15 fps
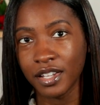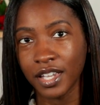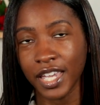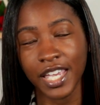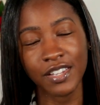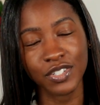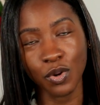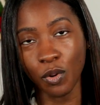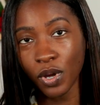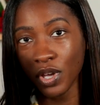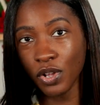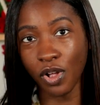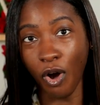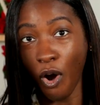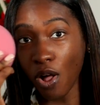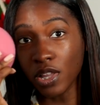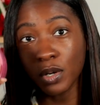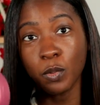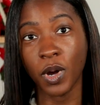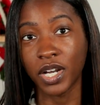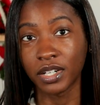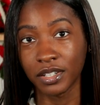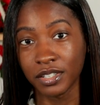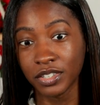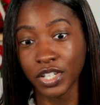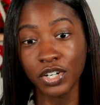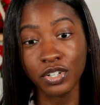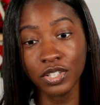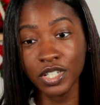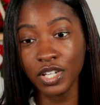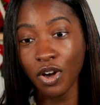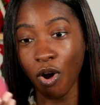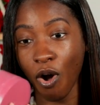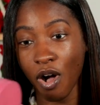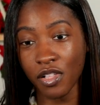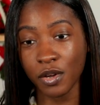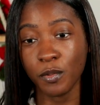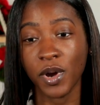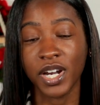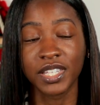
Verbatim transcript: it gets oil all in one, literally all in one.